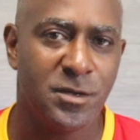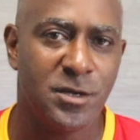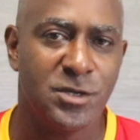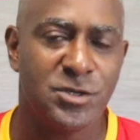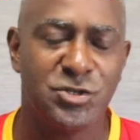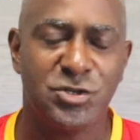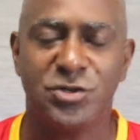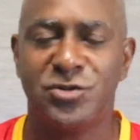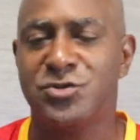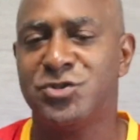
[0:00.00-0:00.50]

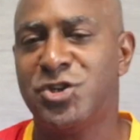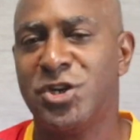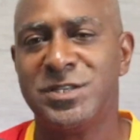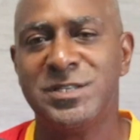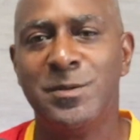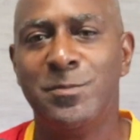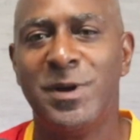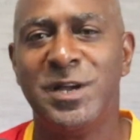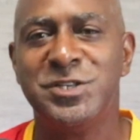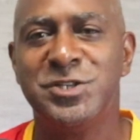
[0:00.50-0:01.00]
So
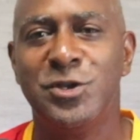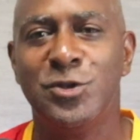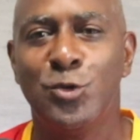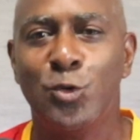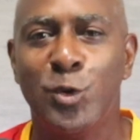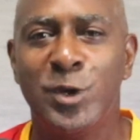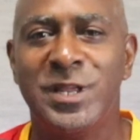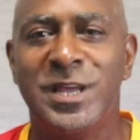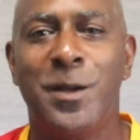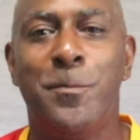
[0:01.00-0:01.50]
just imagine
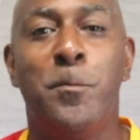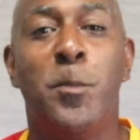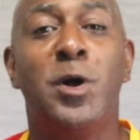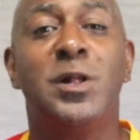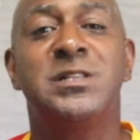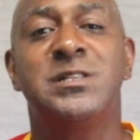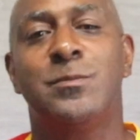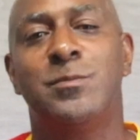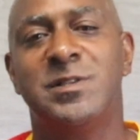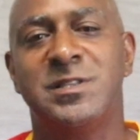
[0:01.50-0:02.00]
doing that
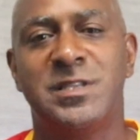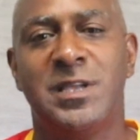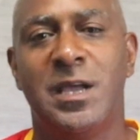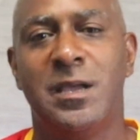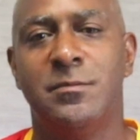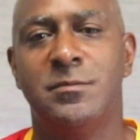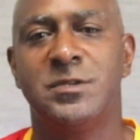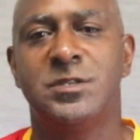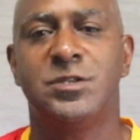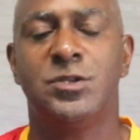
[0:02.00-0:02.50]
multiple
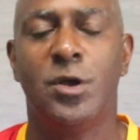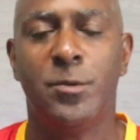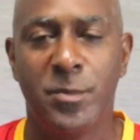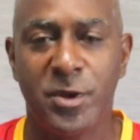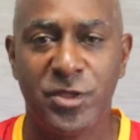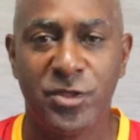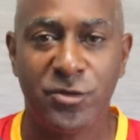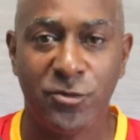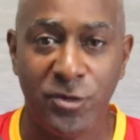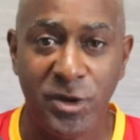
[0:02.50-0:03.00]
times.
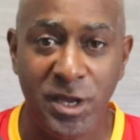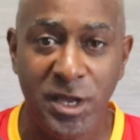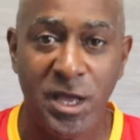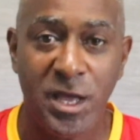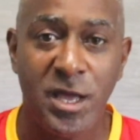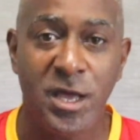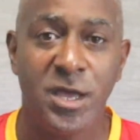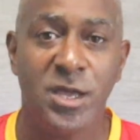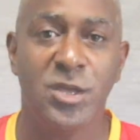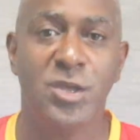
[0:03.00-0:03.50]
Number 3,
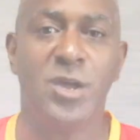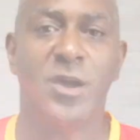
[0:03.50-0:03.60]
you